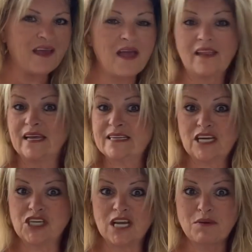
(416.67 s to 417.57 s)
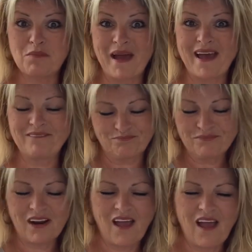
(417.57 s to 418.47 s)
unless I change my mind.
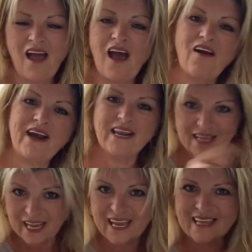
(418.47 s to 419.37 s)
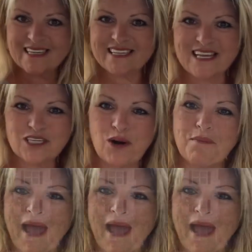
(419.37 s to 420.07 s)
All right, again, let's get started